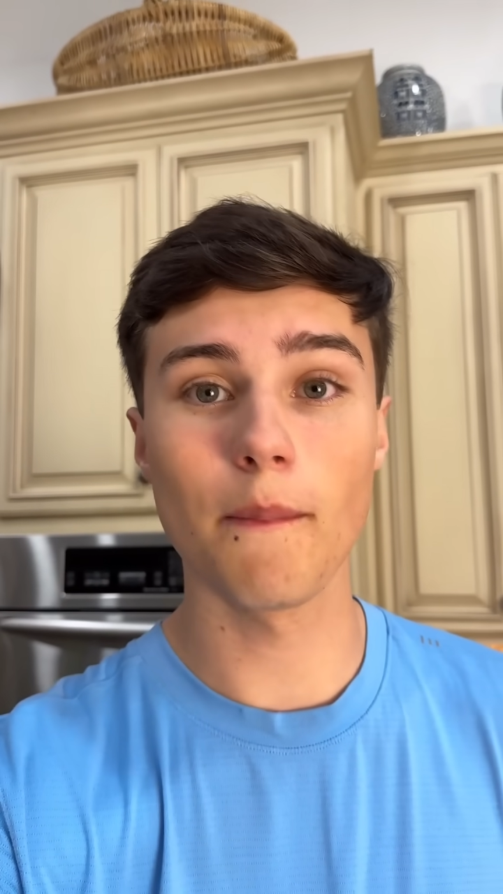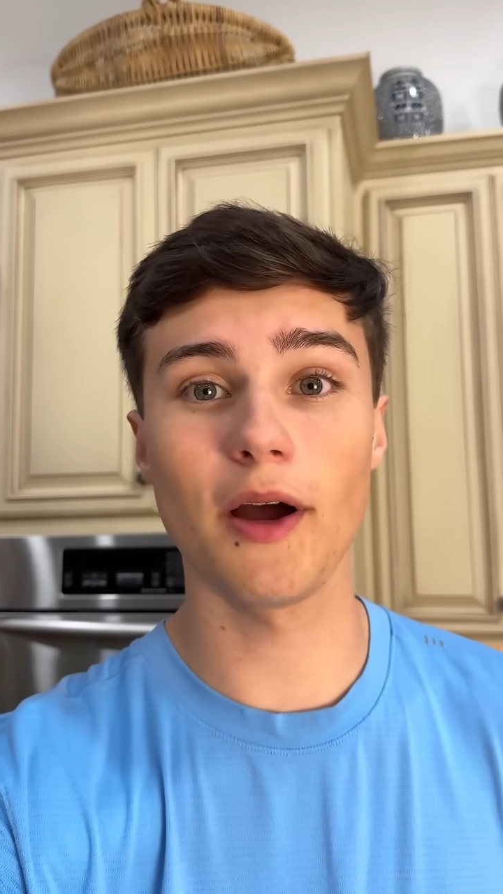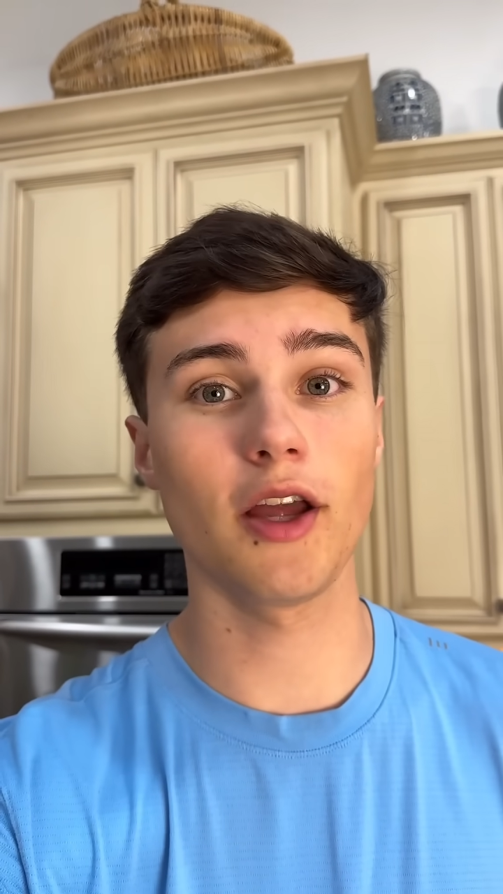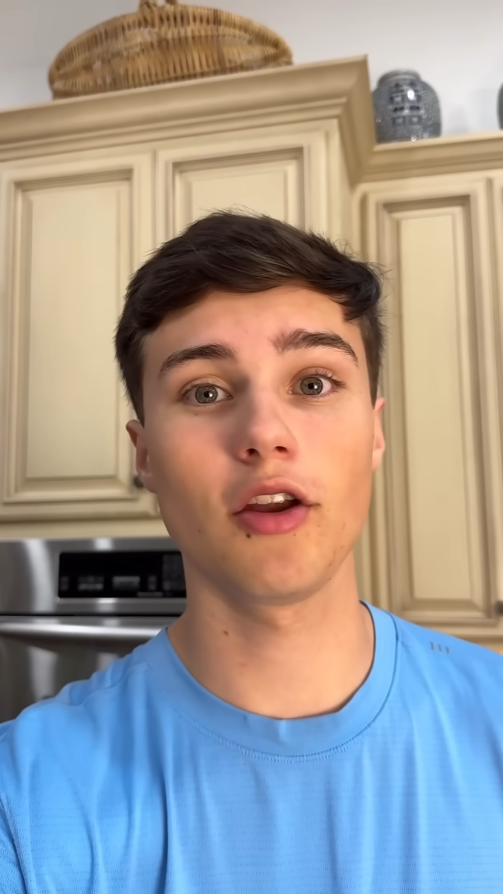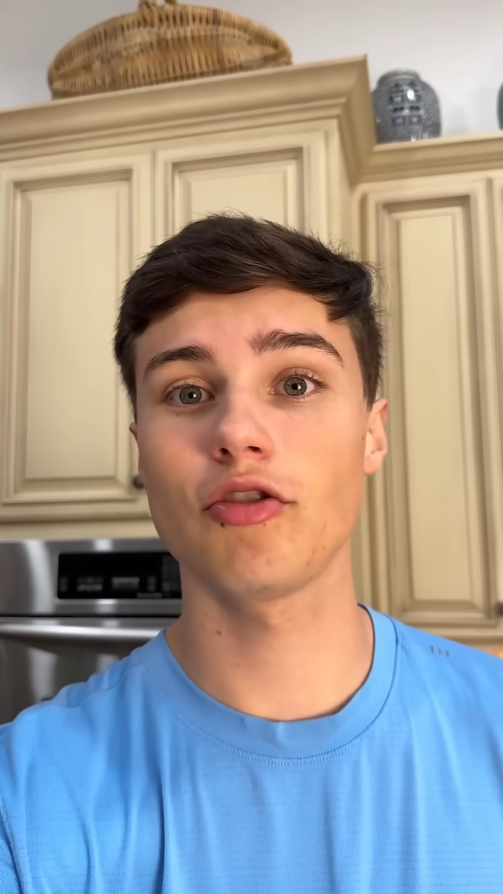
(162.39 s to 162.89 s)

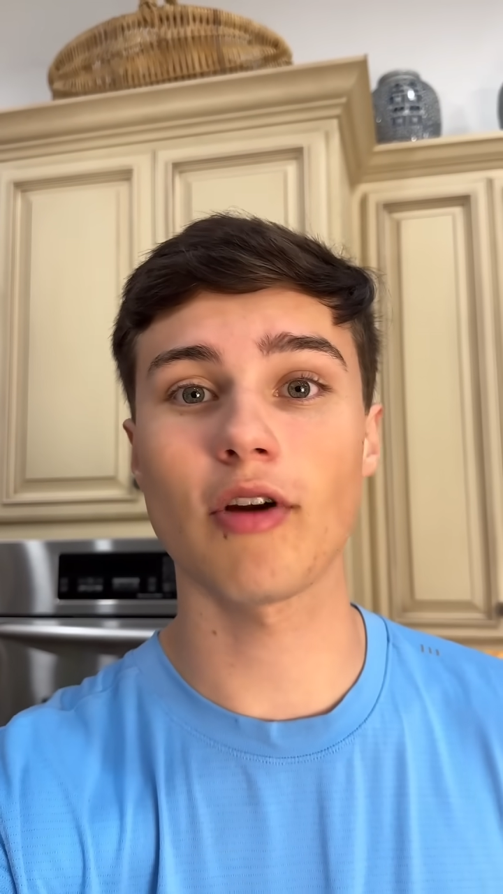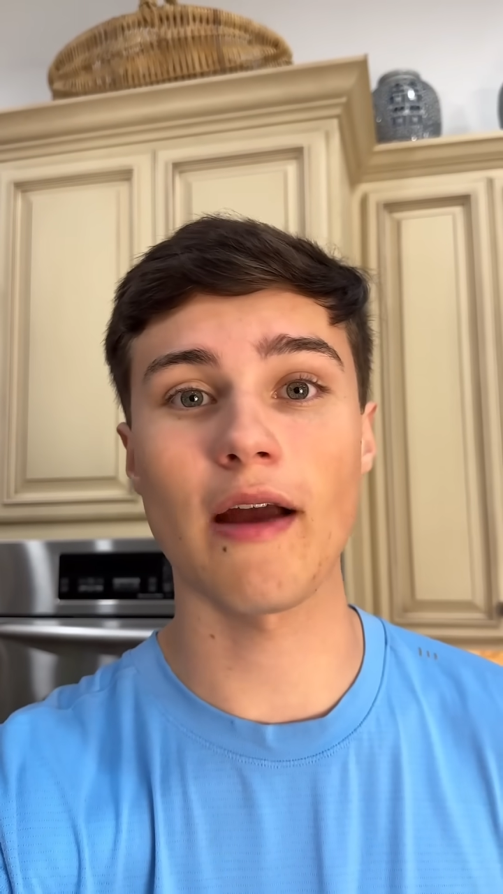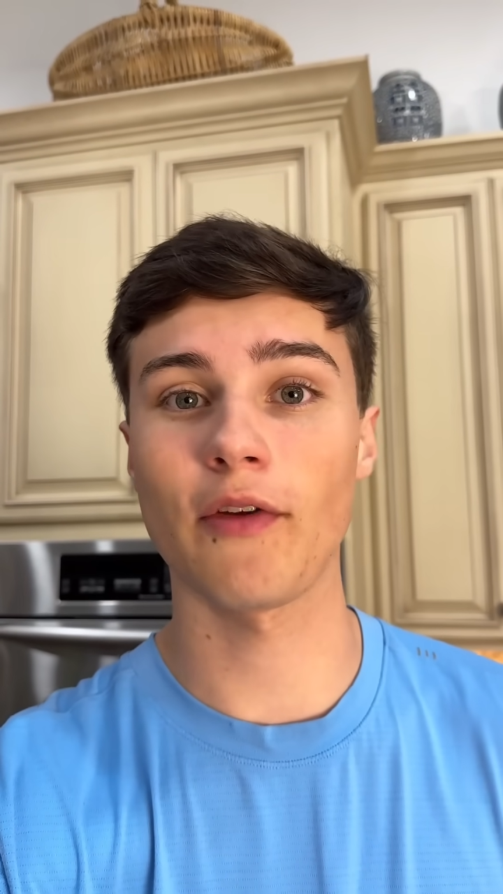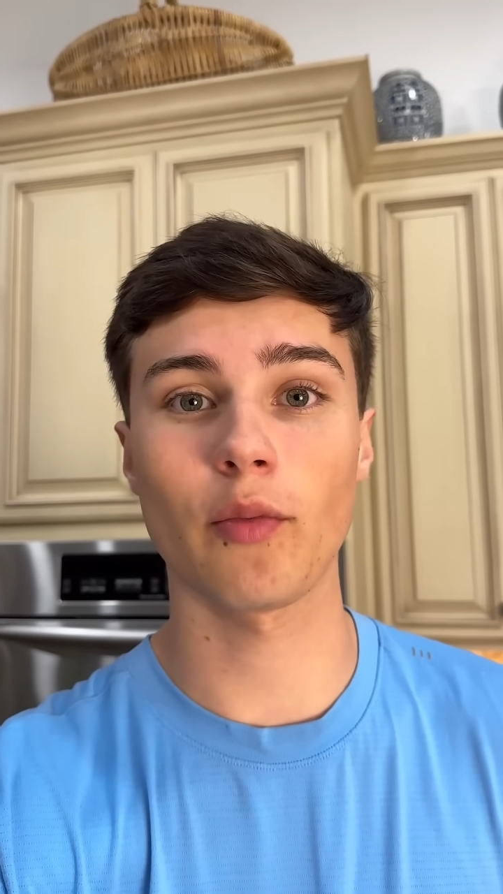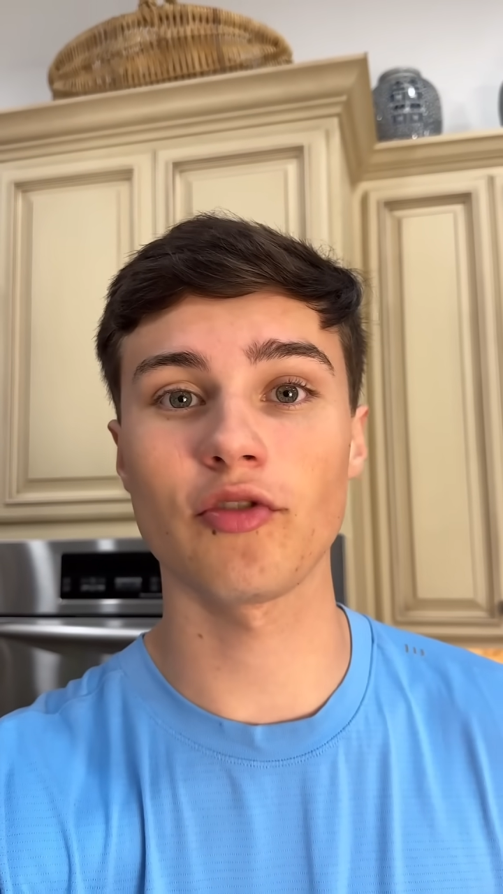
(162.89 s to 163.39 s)
but
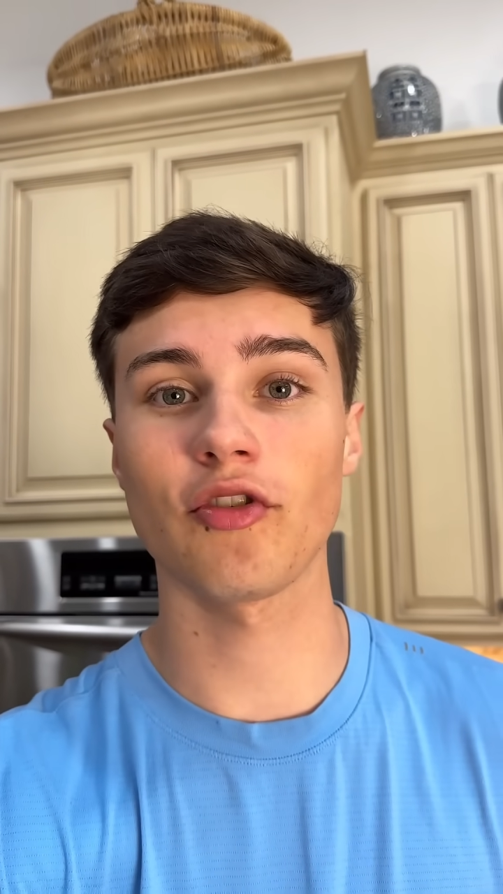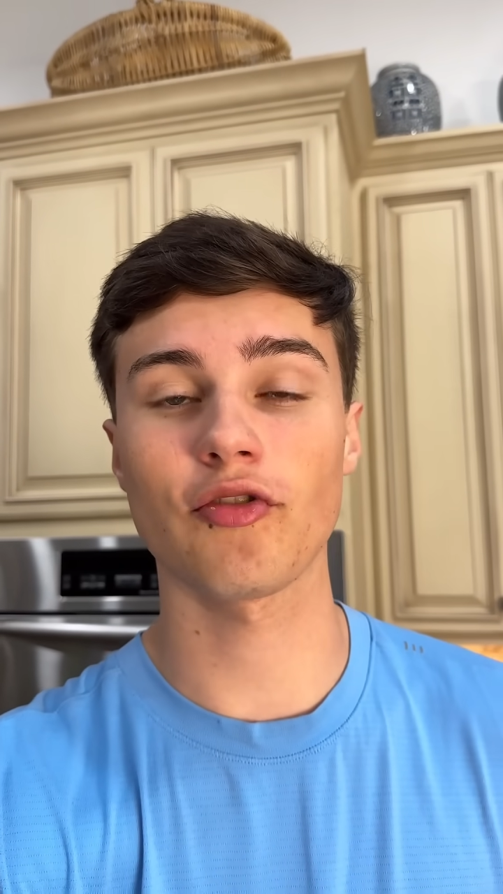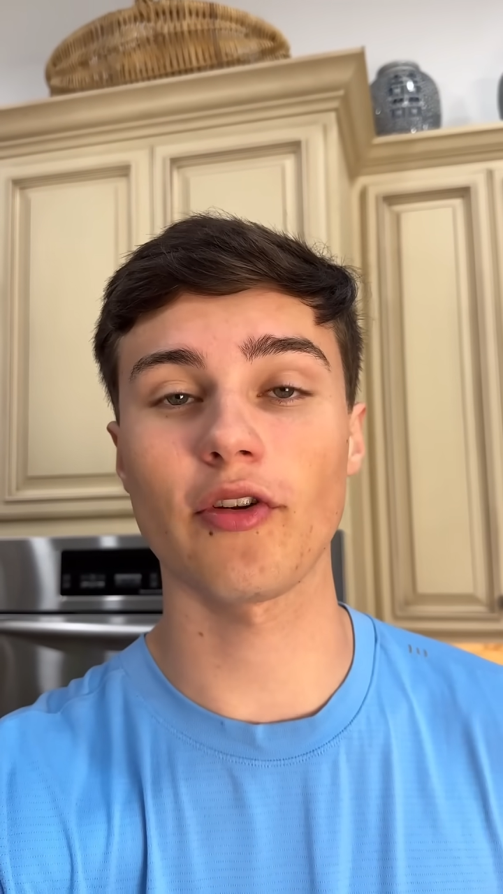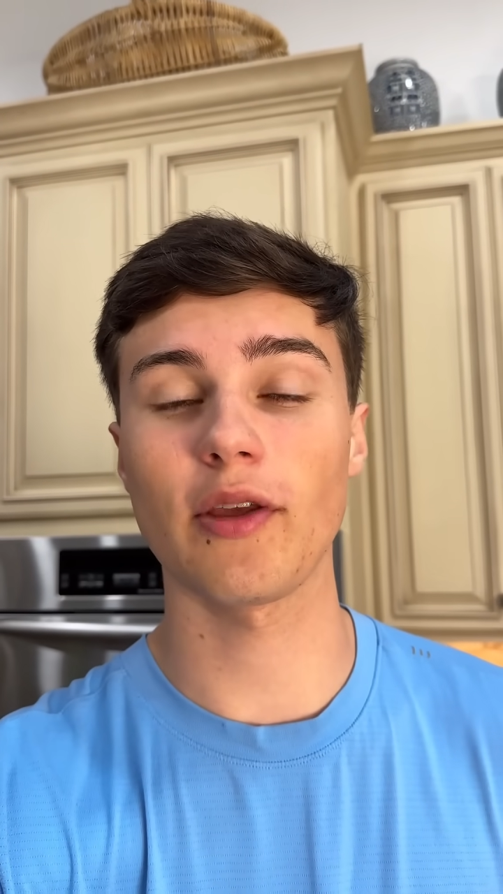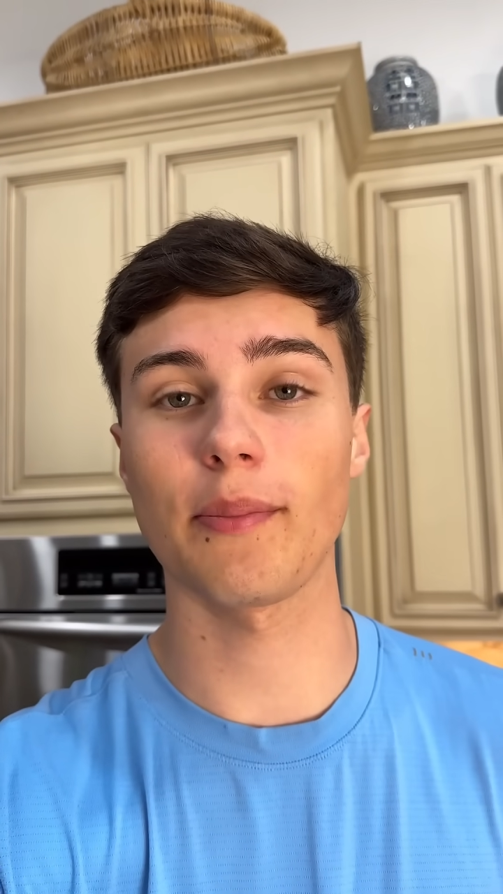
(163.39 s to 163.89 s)
traffic was just really